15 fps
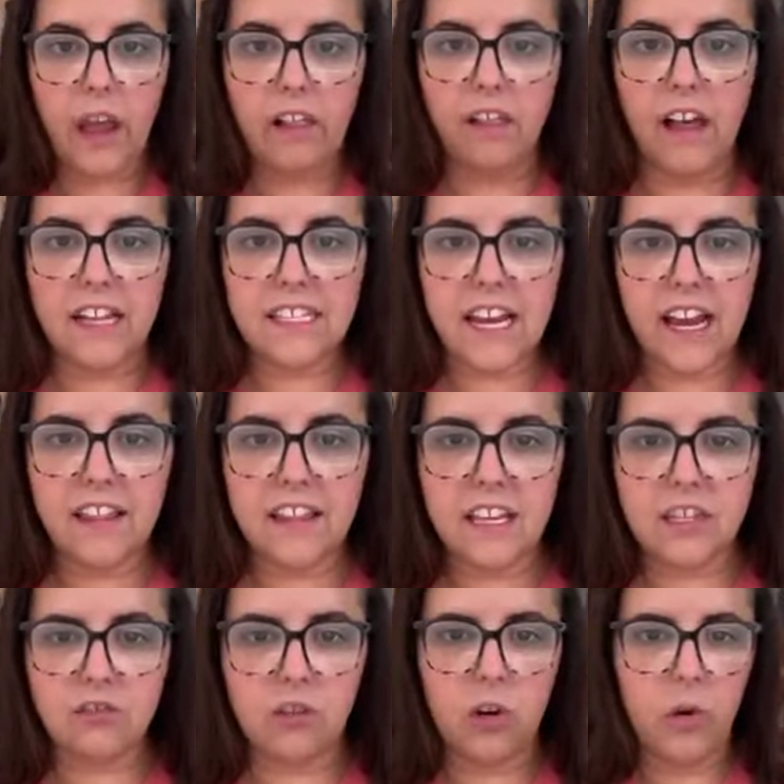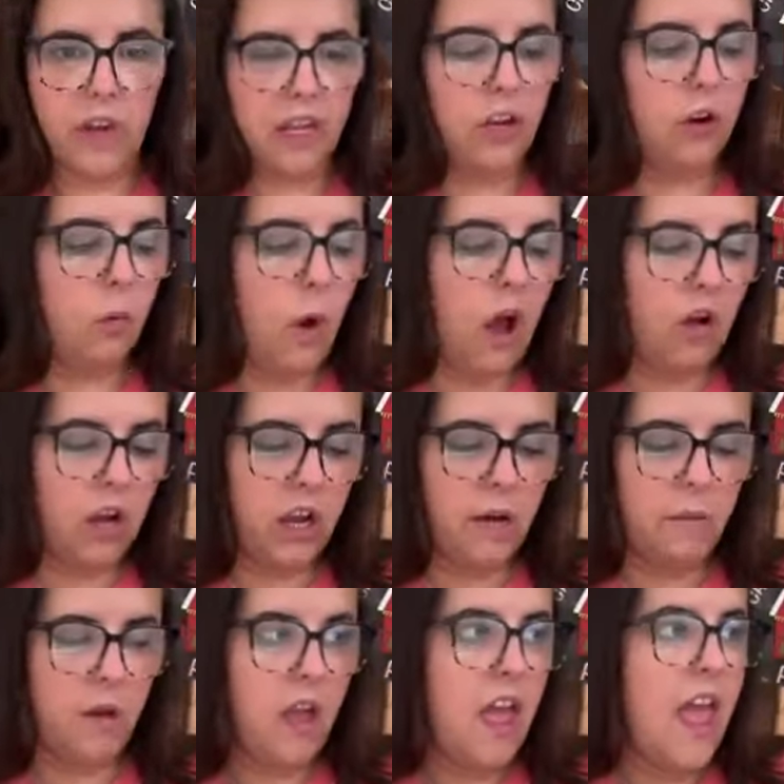Okay, let's add this real quick. You're
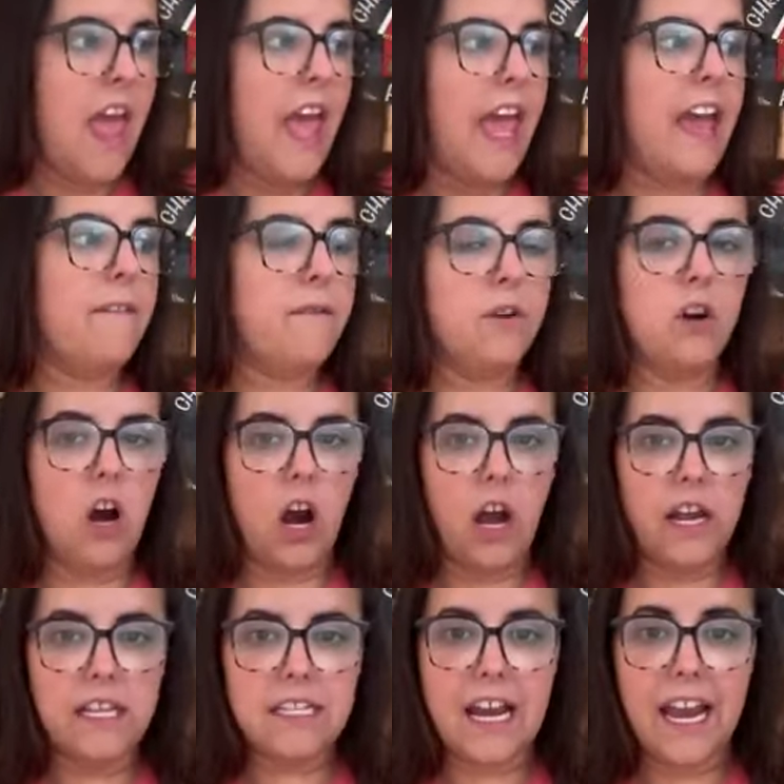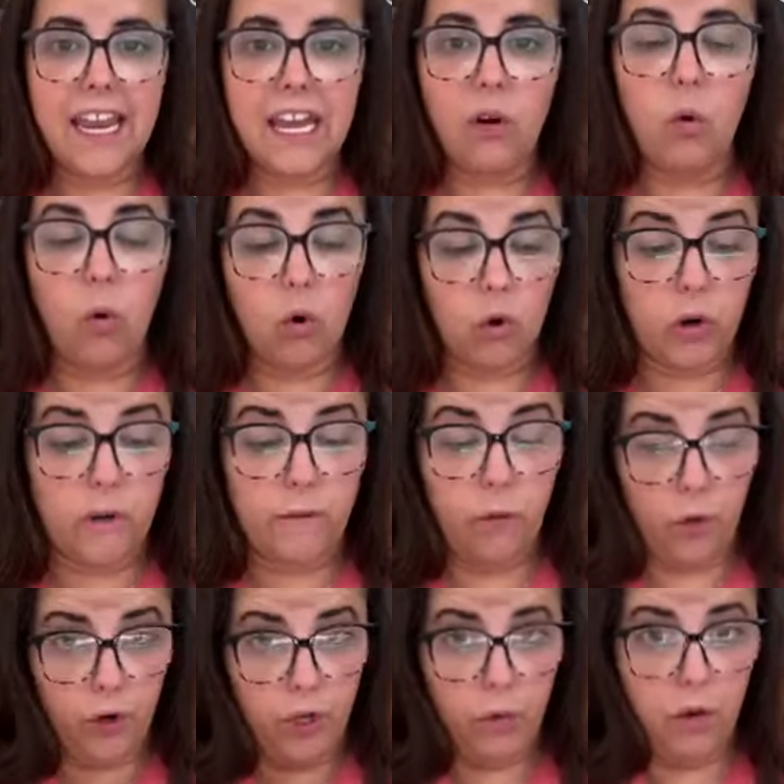welcome. If not, I can order it
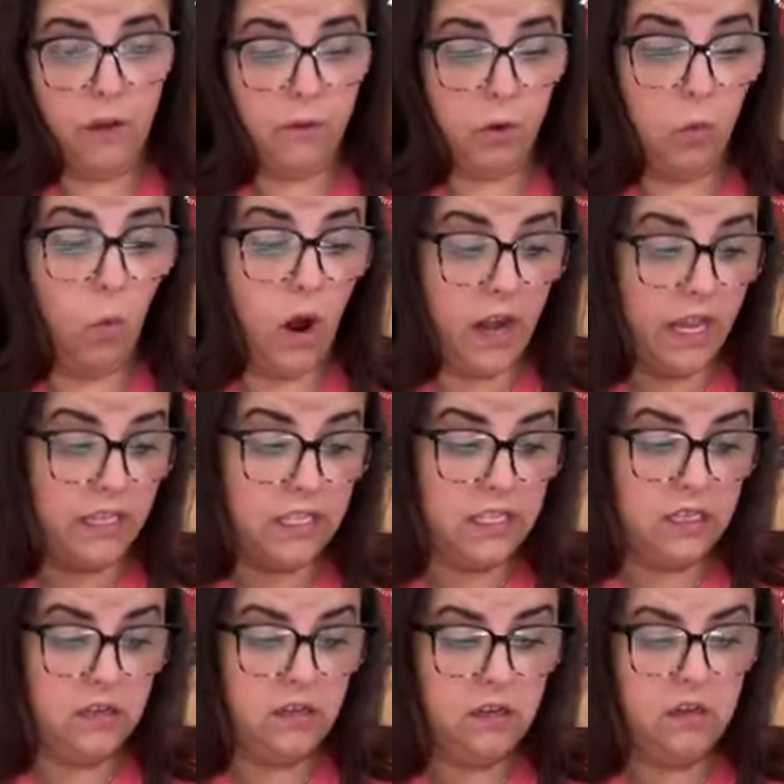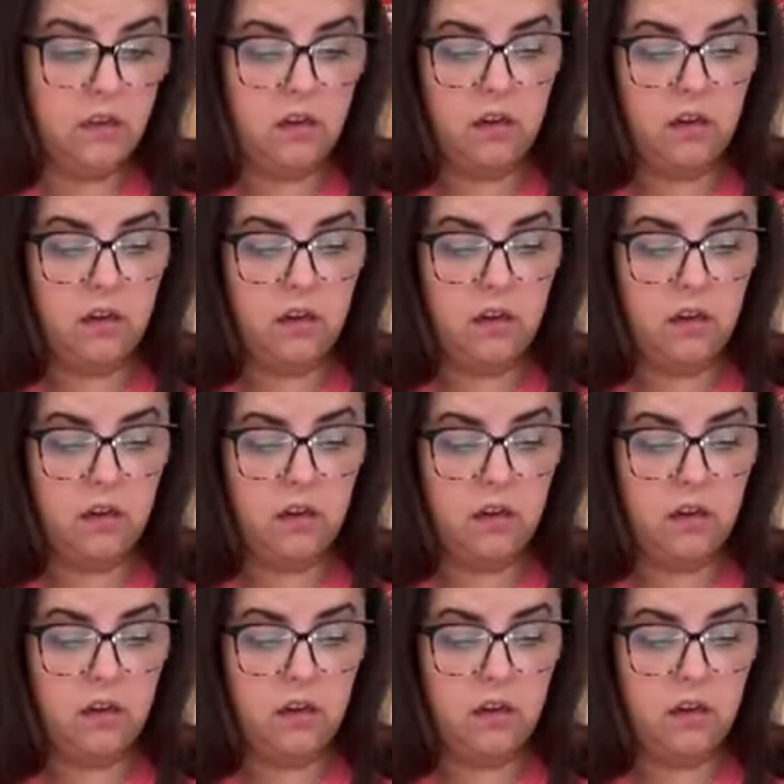for you if you want it.